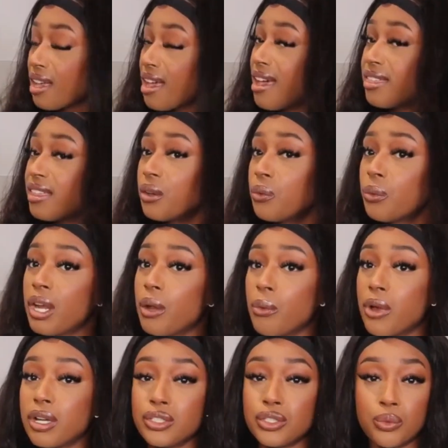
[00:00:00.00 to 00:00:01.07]
I think what I
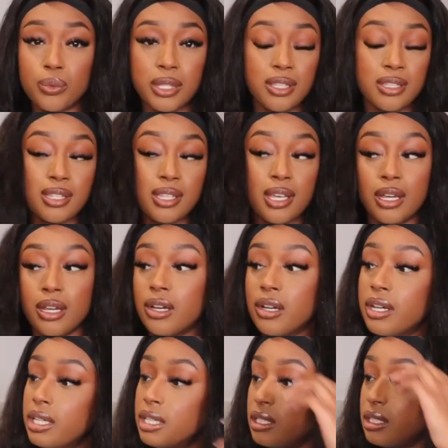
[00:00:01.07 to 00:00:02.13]
wanna do with this
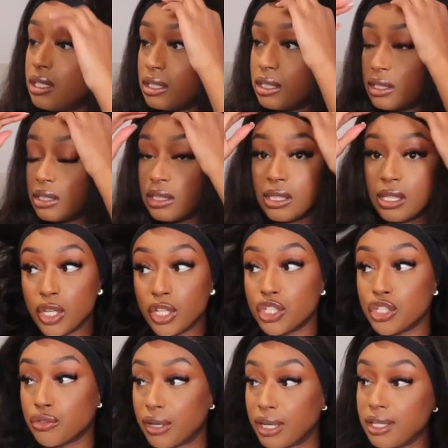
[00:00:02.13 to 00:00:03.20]
hair is
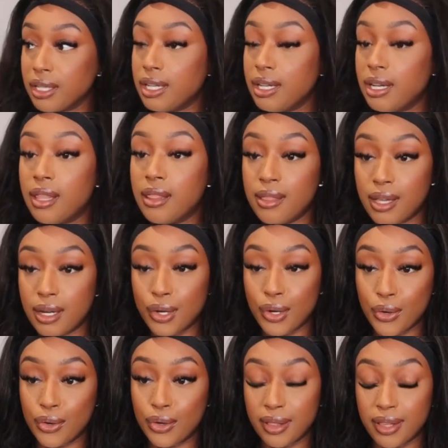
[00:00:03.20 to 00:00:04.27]
straighten it and then
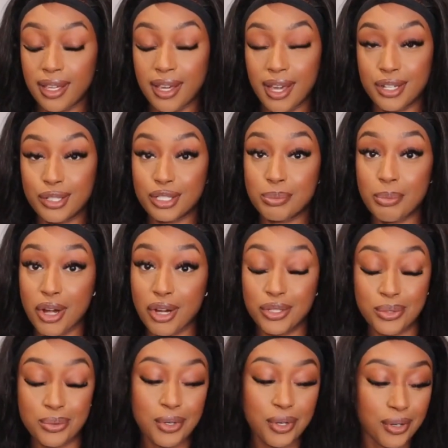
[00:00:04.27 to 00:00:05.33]
curl it. I just bought a
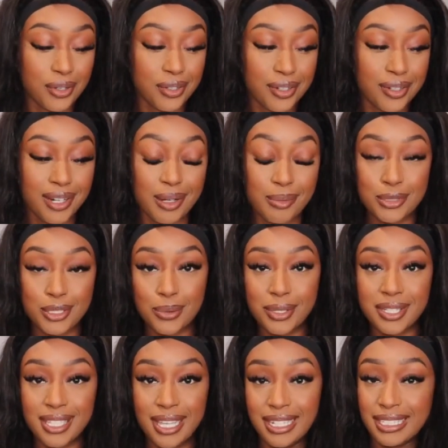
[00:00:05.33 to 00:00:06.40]
new curler and I'm so
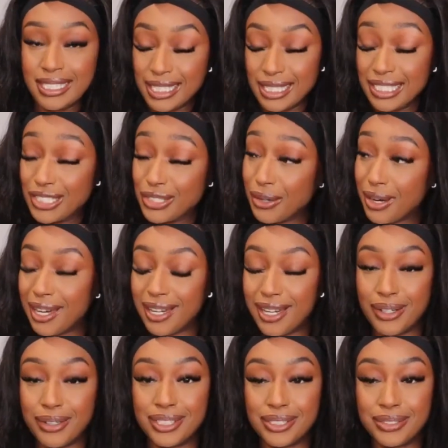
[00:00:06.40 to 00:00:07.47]
excited to try it
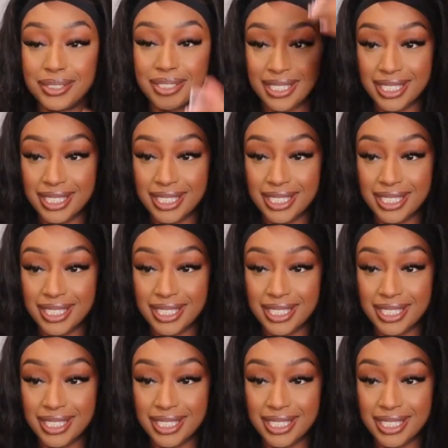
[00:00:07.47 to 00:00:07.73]
out and use